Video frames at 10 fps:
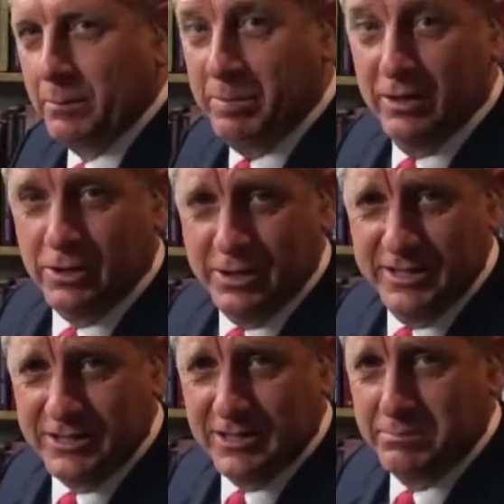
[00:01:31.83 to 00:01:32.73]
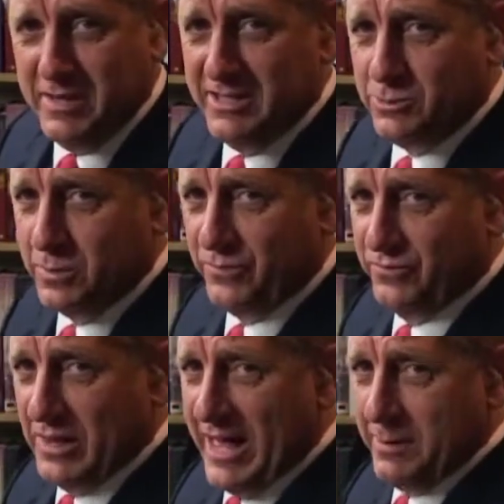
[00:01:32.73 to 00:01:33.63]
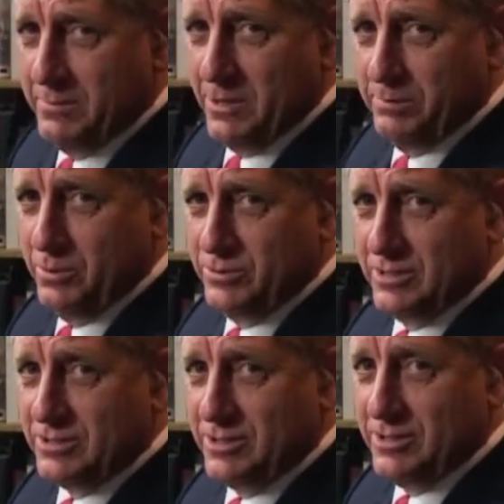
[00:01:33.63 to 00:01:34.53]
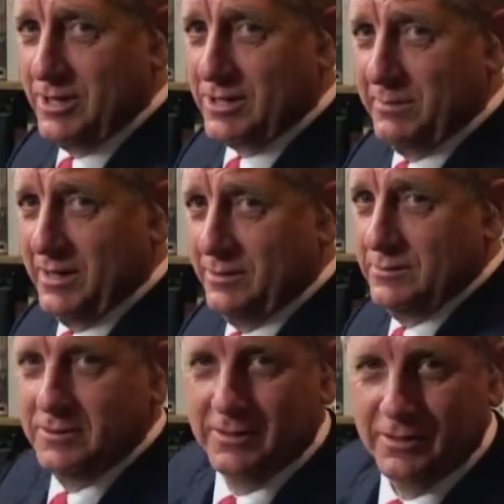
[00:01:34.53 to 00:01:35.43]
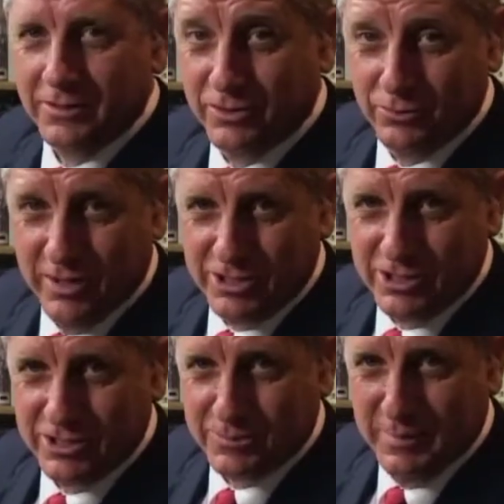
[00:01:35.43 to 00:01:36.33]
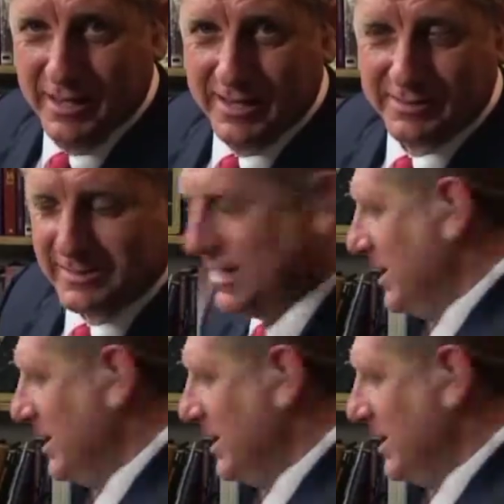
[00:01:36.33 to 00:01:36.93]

Bill Clinton meets with Vladimir Putin to talk about the Russian spies.